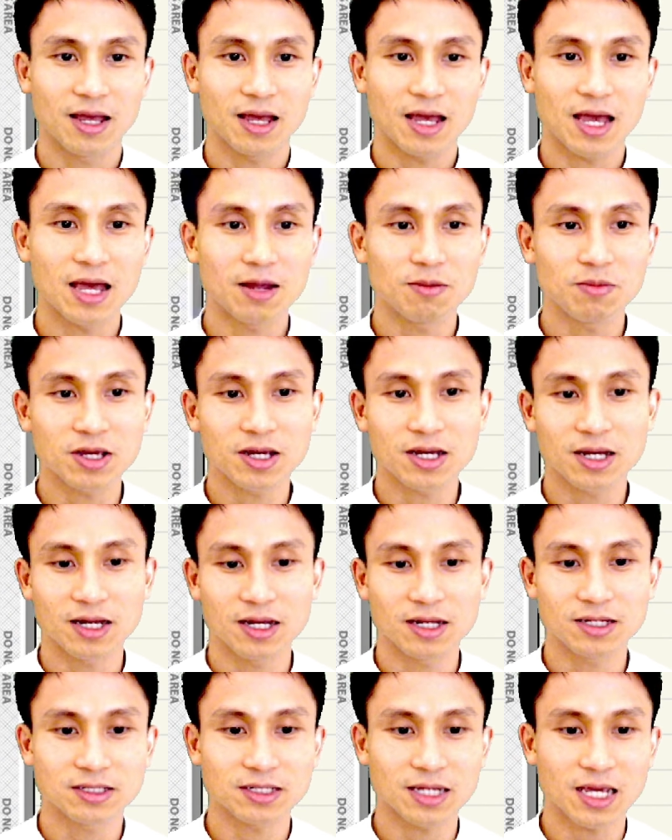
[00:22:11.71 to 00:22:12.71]
And
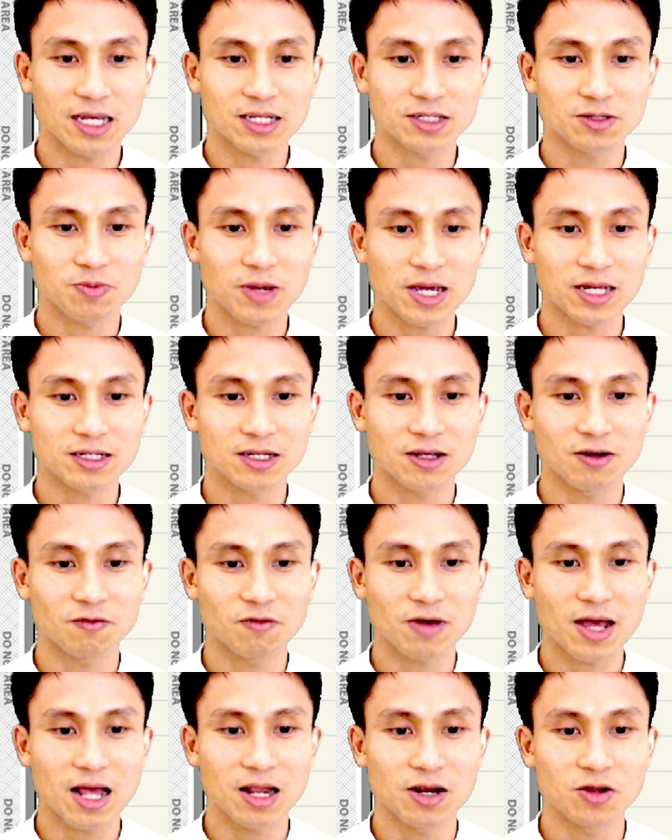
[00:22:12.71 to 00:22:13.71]
because expected
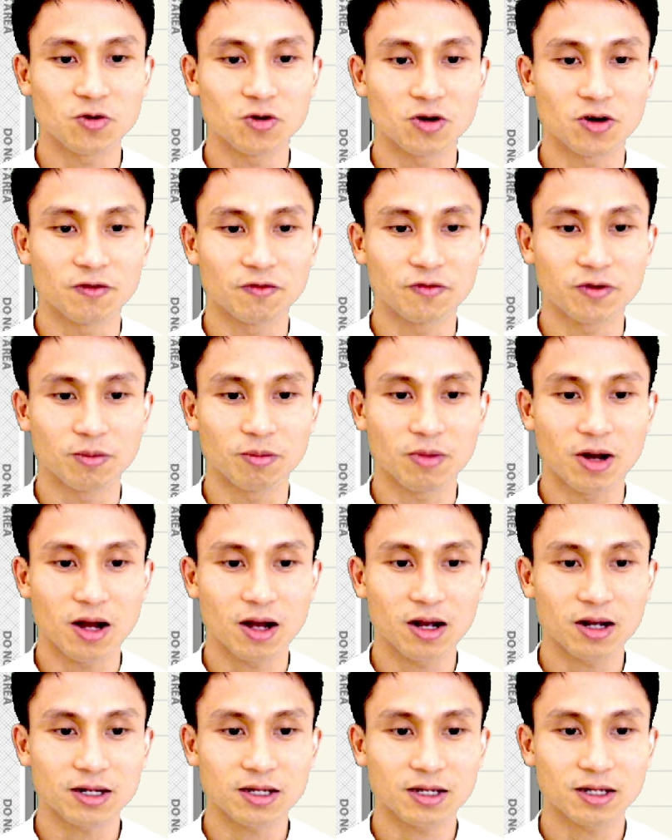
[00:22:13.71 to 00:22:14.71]
value of the
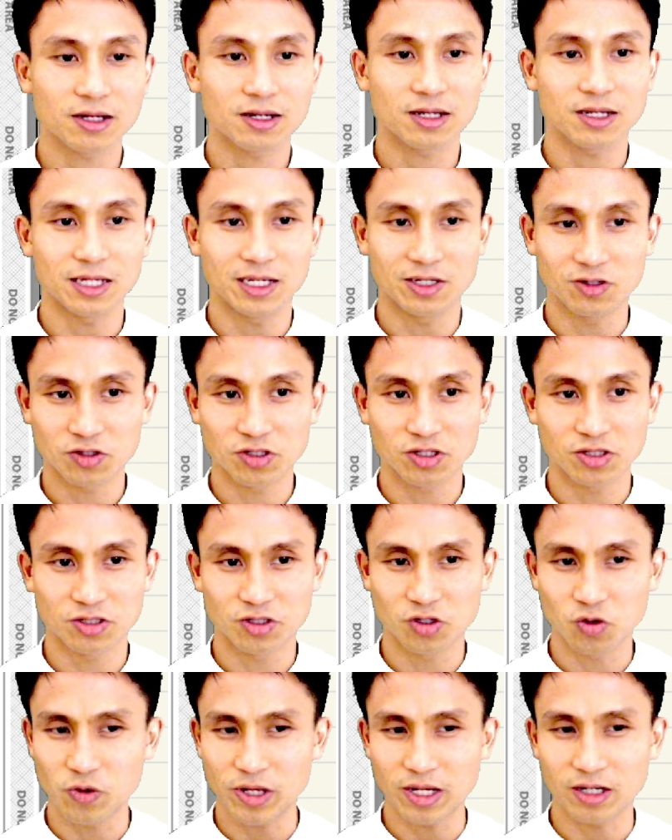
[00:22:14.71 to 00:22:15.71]
mark is just
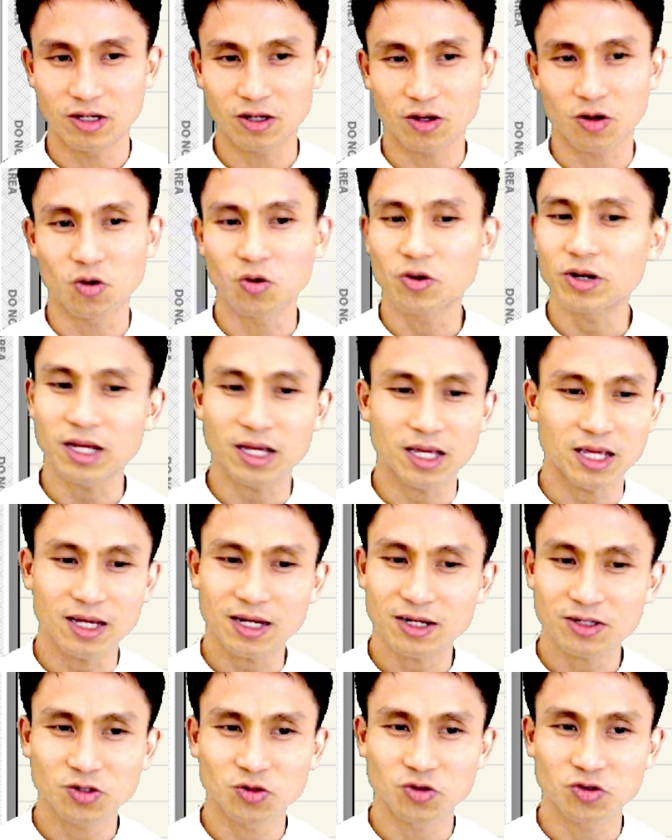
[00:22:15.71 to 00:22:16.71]
doing the coding
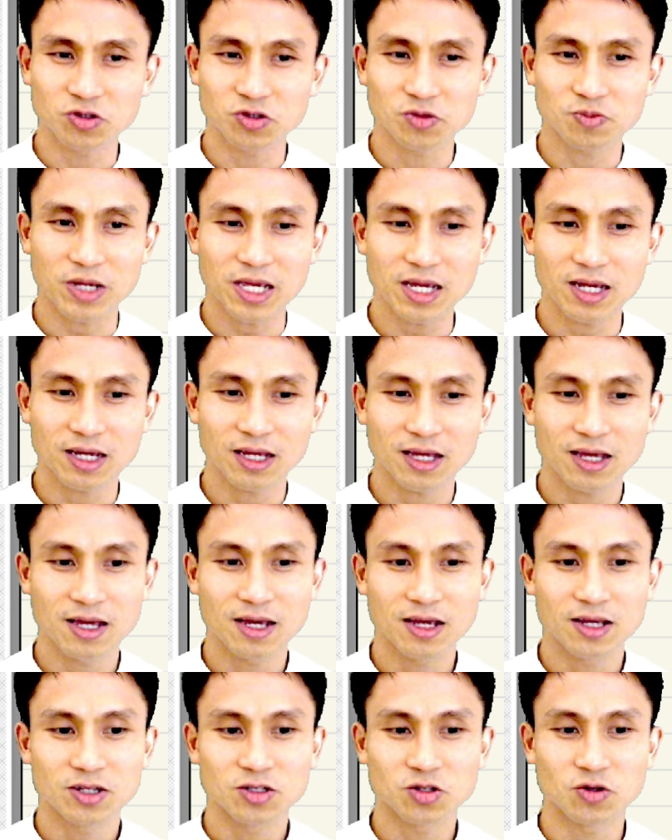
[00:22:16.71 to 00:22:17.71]
here, so to speak,
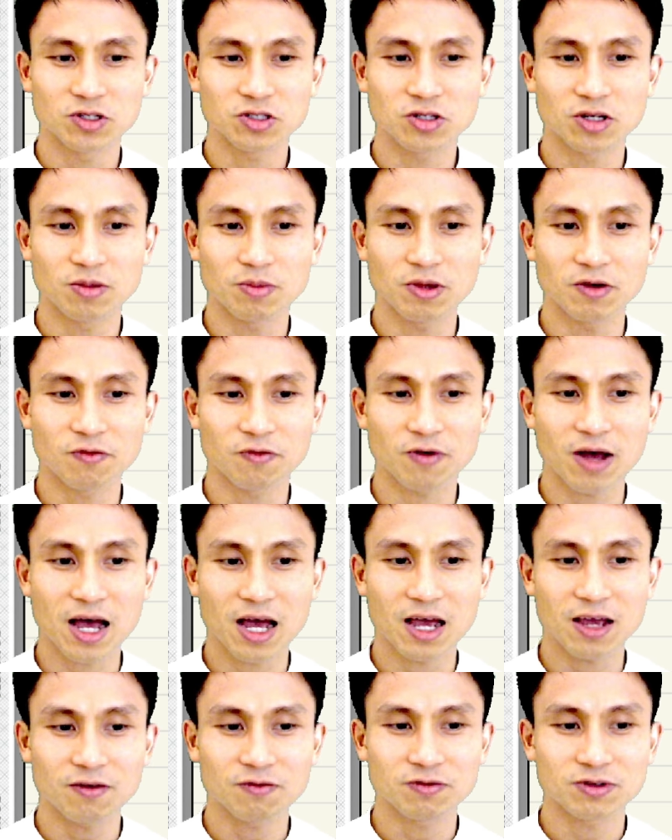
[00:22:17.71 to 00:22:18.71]
so it's going to be
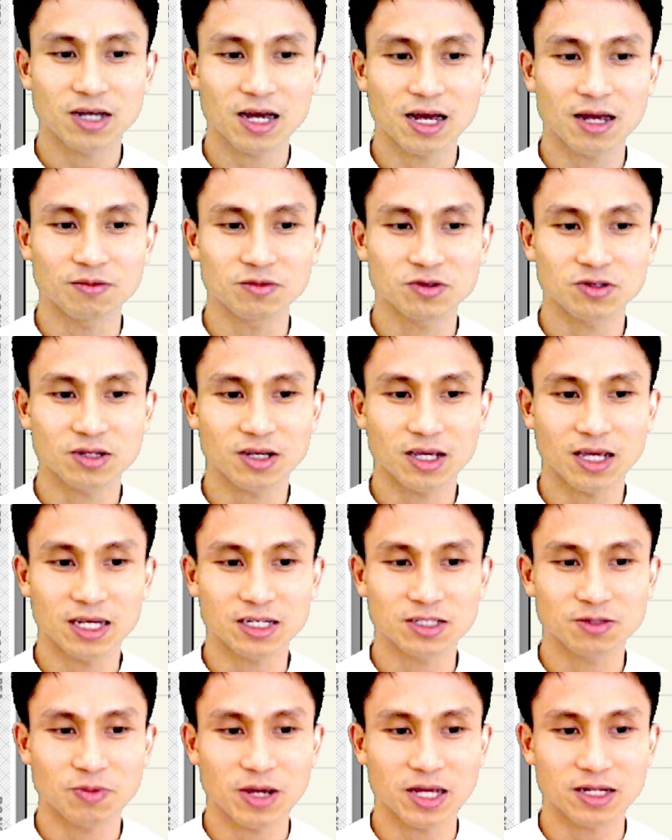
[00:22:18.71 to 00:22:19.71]
5 times
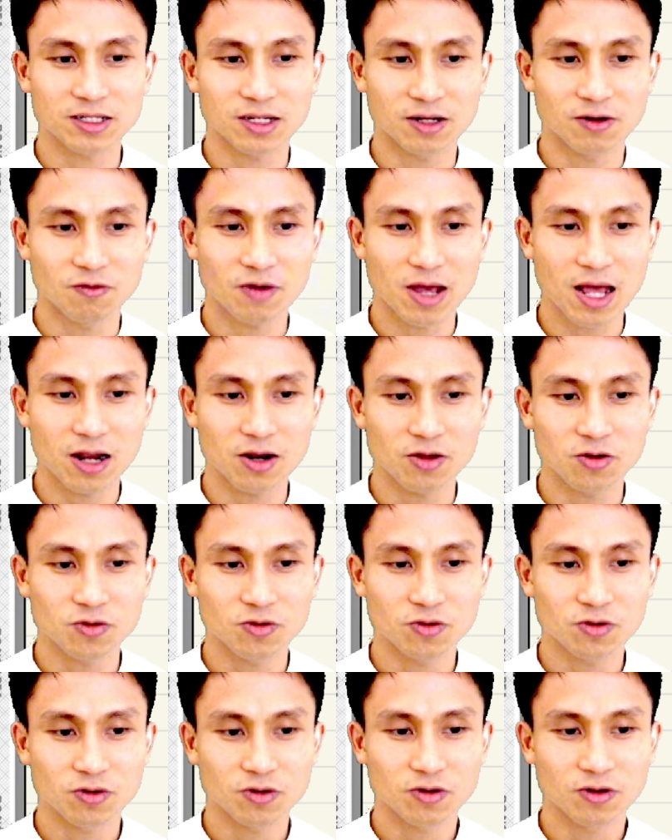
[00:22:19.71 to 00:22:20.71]
expected value
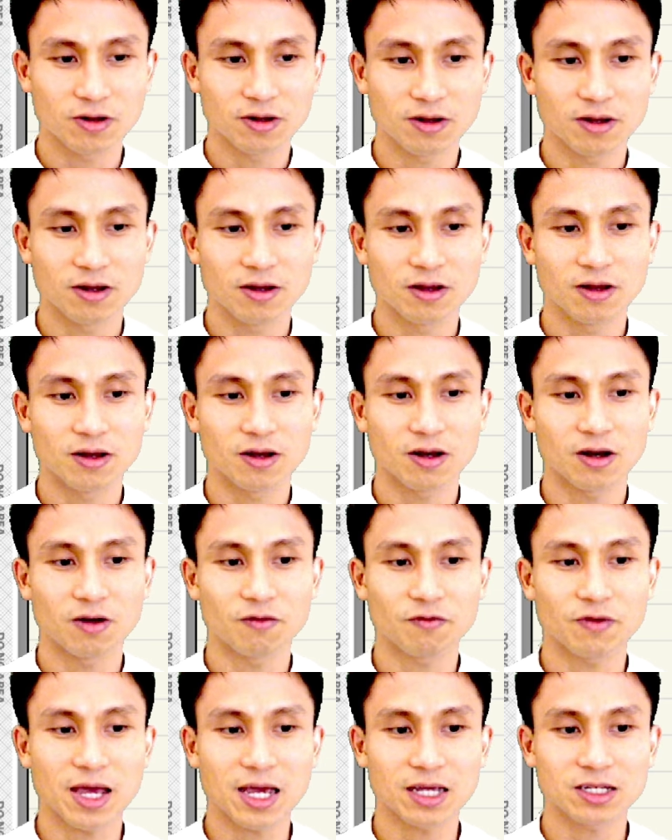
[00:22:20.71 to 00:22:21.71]

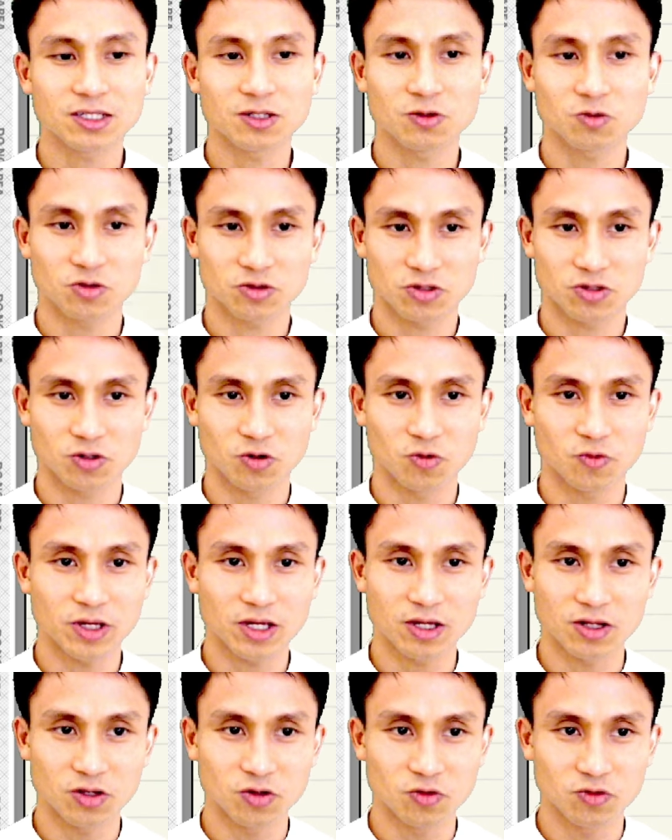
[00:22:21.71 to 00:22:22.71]
of x, so we
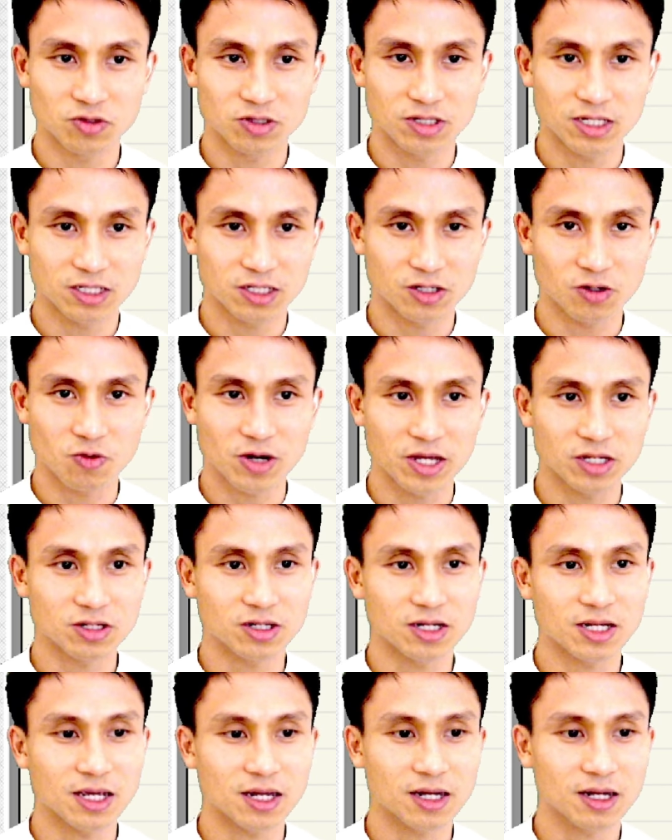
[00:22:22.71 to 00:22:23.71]
can use this equation
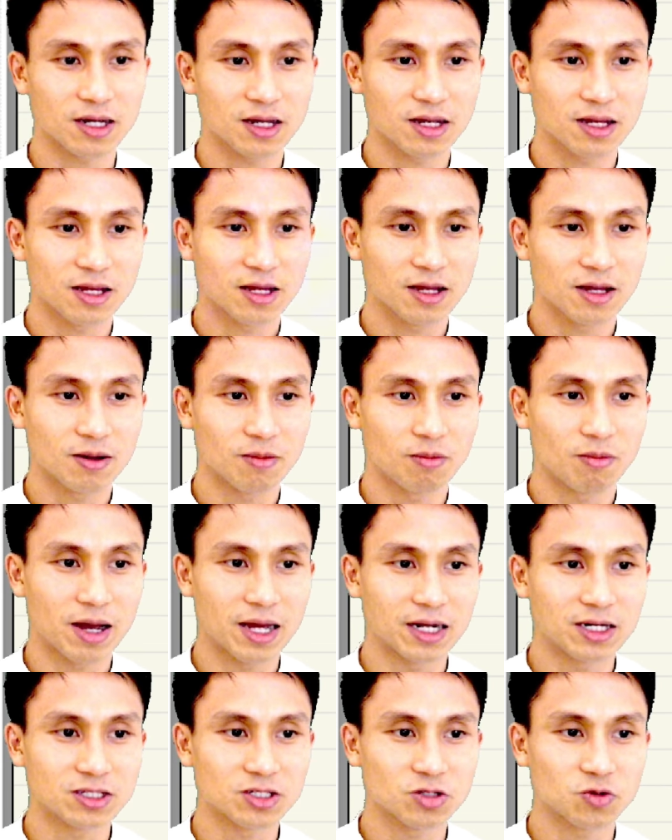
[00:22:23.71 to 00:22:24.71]
here,
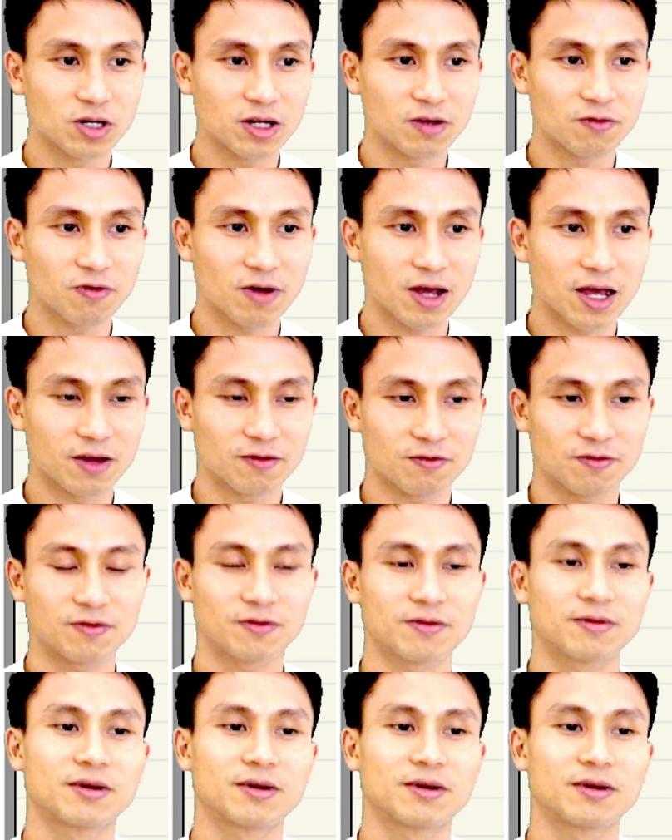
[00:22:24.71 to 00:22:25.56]
minus 25.